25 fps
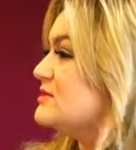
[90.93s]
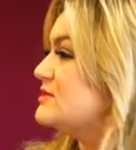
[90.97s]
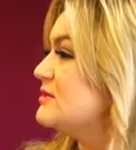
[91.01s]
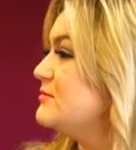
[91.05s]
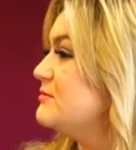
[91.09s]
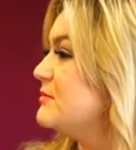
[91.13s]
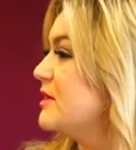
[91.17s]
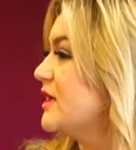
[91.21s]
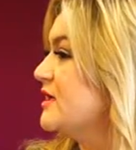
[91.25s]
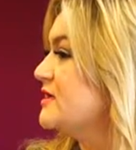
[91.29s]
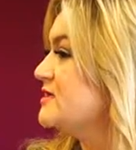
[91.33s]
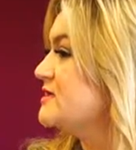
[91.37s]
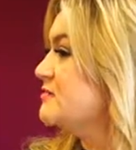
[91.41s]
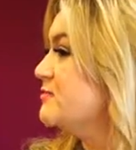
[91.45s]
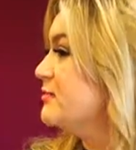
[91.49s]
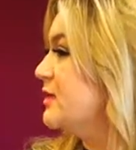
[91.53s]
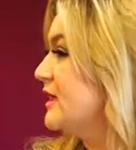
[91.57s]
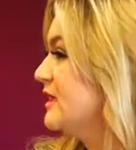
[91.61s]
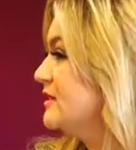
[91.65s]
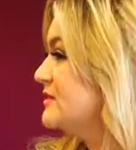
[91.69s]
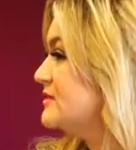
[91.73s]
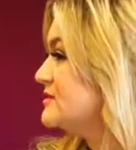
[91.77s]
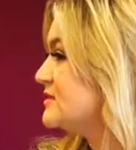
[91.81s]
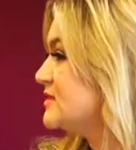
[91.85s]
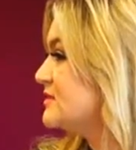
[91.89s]
some nice
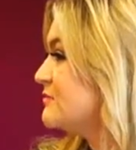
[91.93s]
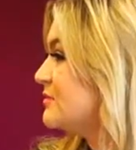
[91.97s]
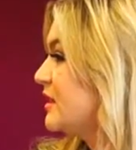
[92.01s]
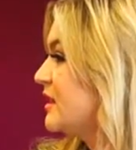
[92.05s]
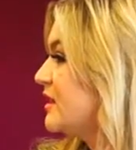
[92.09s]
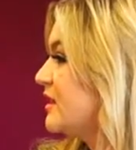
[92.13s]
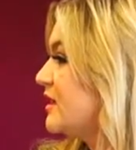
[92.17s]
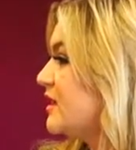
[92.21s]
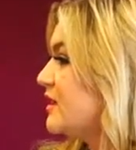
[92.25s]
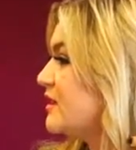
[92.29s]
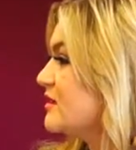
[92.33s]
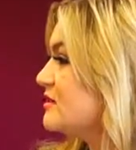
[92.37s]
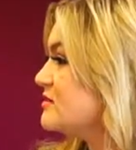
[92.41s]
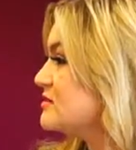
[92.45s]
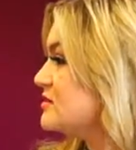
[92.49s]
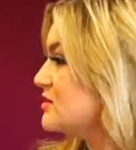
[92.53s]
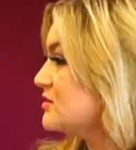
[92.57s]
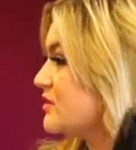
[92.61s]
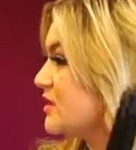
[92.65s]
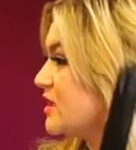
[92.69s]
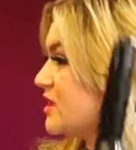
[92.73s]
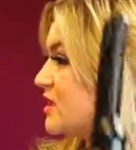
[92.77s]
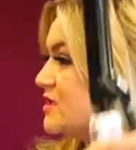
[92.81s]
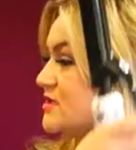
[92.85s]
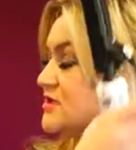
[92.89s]
bends in my hair
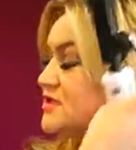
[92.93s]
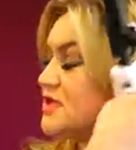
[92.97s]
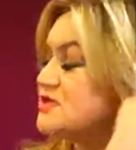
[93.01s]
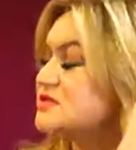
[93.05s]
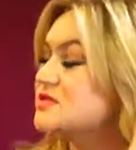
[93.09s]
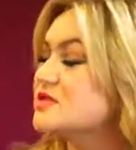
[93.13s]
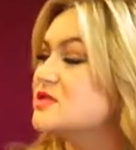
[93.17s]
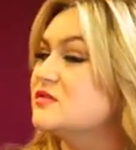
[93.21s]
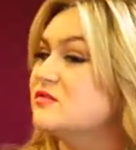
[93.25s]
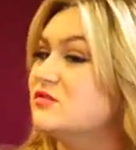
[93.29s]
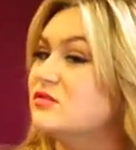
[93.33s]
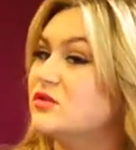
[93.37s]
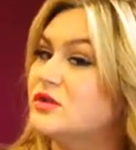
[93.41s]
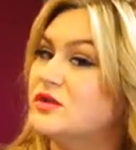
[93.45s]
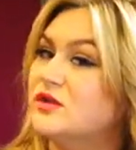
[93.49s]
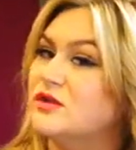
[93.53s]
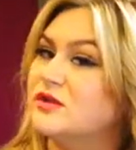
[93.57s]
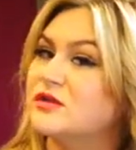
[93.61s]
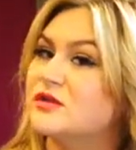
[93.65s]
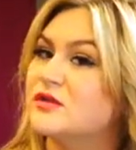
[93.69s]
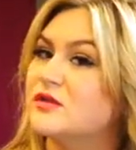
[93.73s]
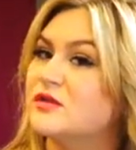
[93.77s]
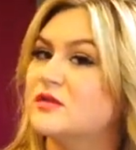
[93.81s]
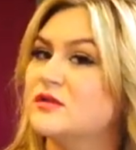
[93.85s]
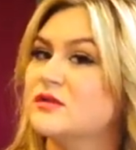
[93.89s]
so that it doesn't
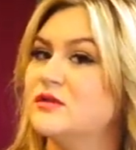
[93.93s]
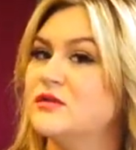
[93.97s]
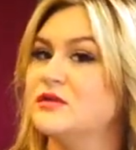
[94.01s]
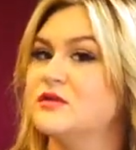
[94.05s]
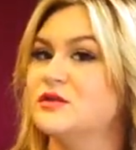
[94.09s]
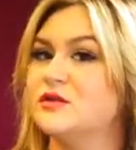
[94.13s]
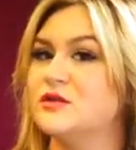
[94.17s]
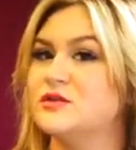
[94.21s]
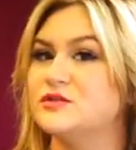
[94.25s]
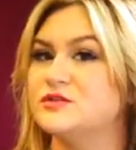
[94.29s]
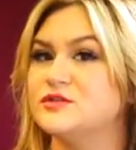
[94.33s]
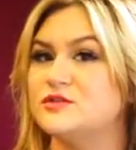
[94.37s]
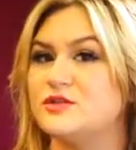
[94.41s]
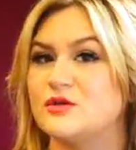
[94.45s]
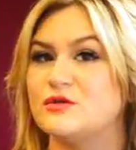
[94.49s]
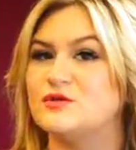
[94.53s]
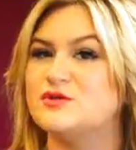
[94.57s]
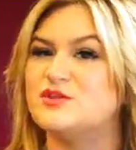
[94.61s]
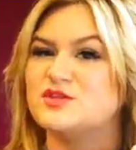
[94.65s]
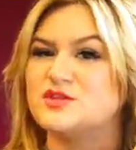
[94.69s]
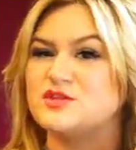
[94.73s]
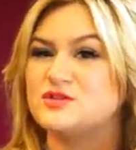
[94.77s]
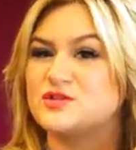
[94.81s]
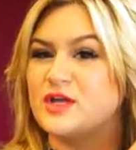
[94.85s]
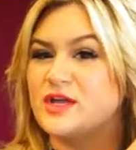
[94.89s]
look so
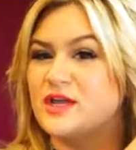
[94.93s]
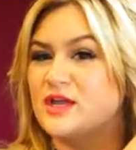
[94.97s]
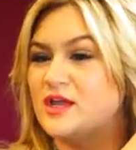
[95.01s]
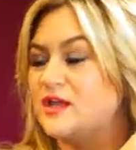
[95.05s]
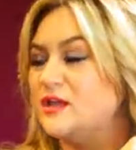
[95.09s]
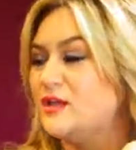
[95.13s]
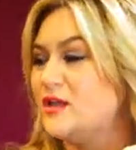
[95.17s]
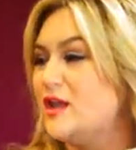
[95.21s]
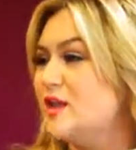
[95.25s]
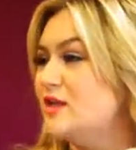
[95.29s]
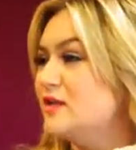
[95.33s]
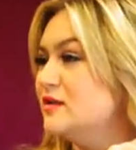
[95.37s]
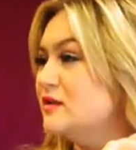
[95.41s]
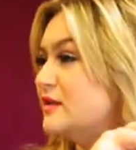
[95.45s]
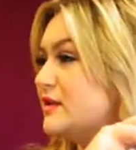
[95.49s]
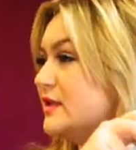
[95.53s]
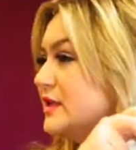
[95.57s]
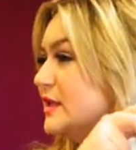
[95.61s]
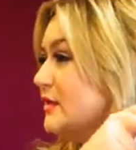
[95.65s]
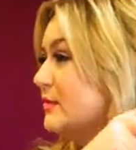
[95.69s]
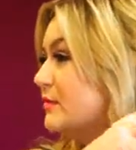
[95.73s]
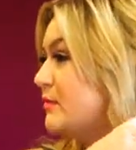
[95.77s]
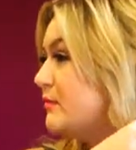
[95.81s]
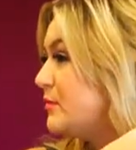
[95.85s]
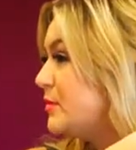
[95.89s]
straight and
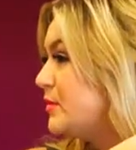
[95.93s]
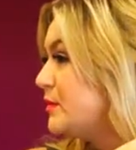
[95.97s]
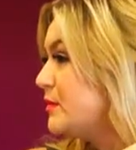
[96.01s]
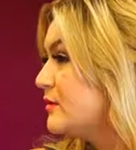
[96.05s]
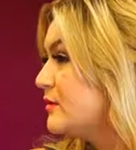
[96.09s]
limp.